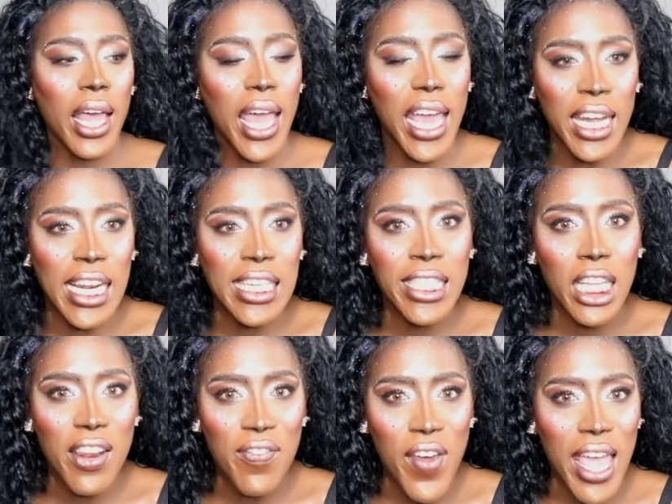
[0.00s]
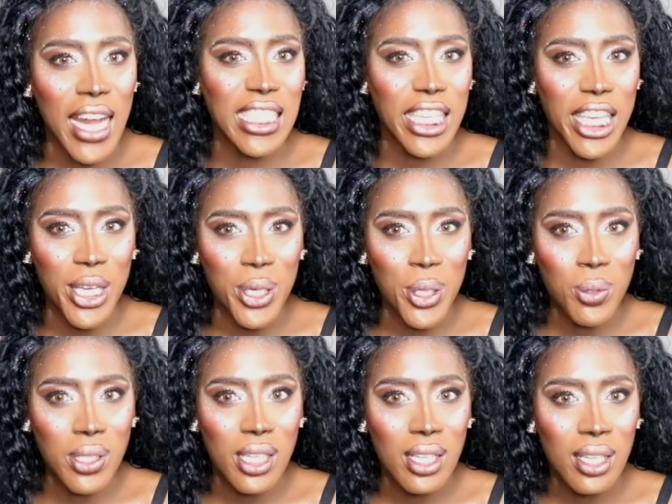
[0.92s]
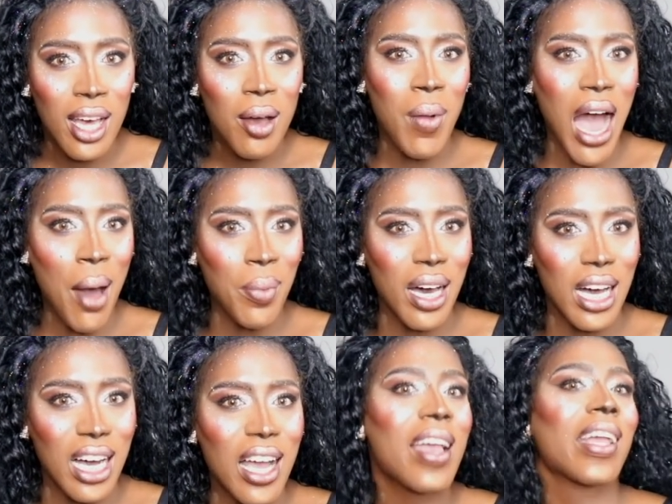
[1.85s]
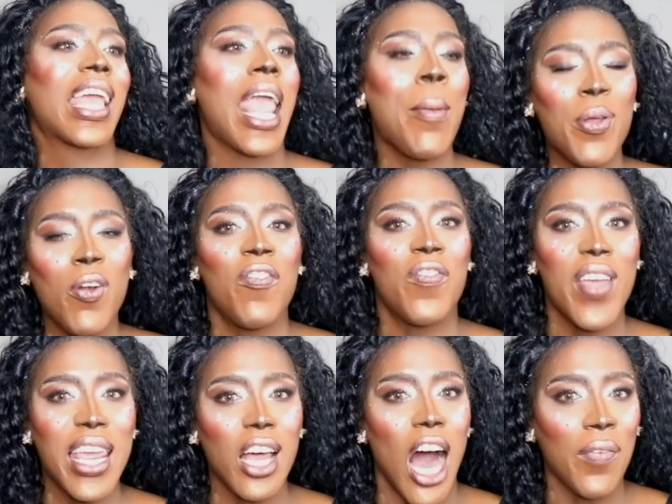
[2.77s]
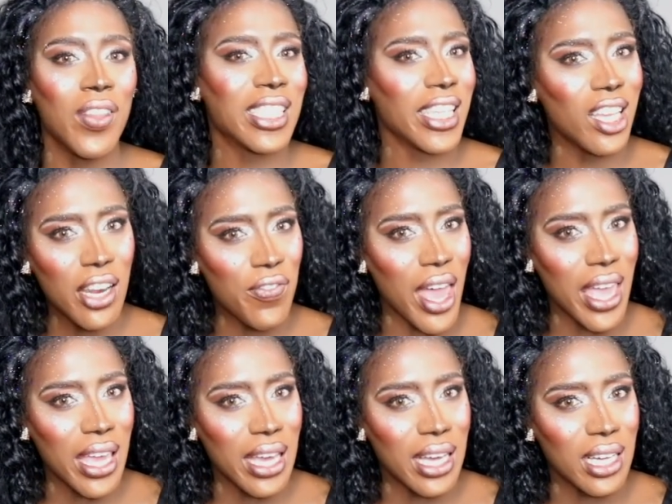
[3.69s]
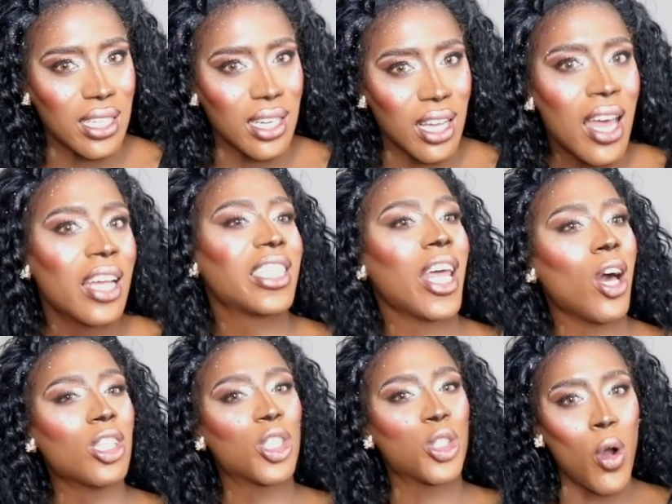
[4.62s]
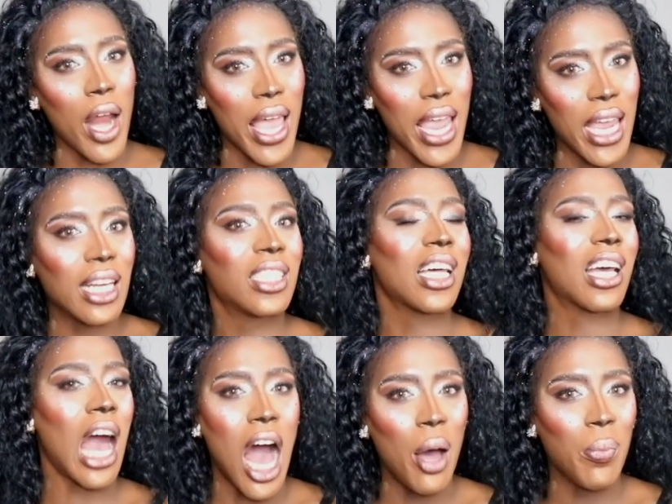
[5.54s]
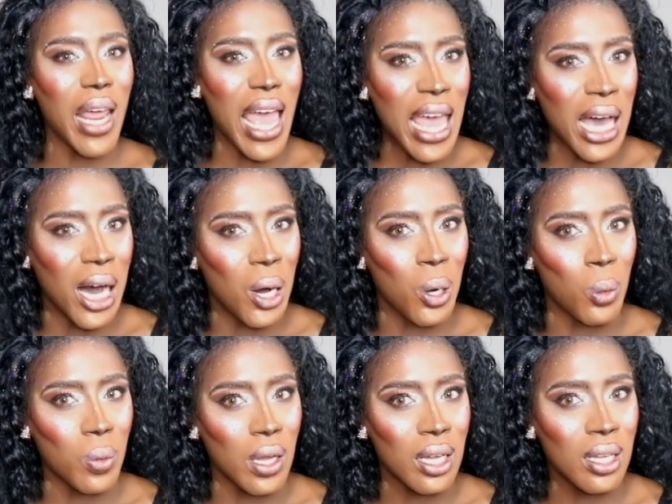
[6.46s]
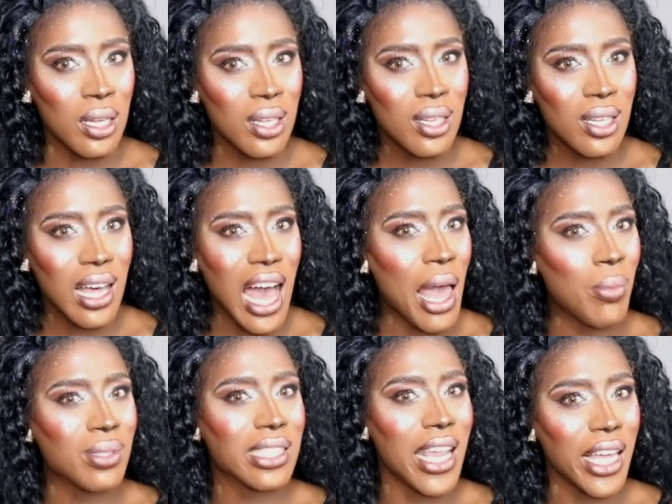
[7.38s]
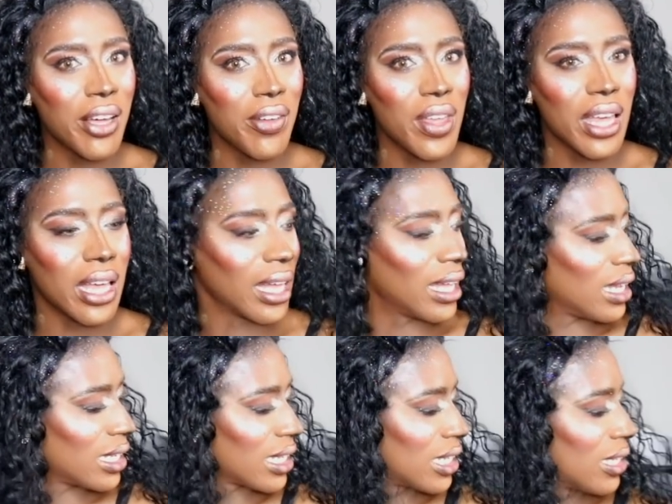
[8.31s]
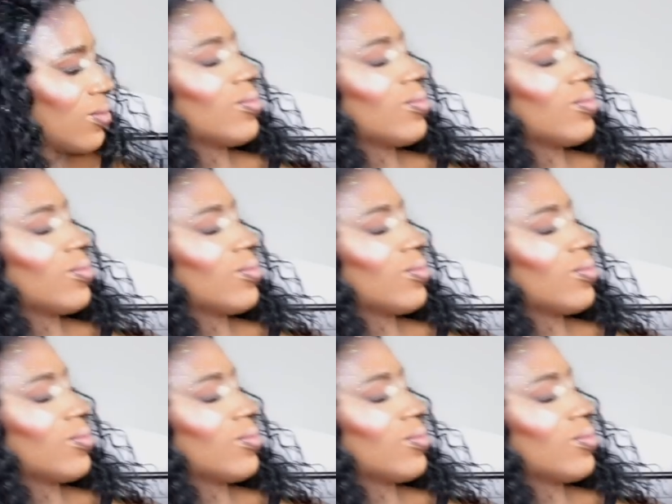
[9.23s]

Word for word: hitting the ceiling fan is cute? Mama, keep your feet off the ceiling fan. Tell Trey to calm down. I'm sick of this.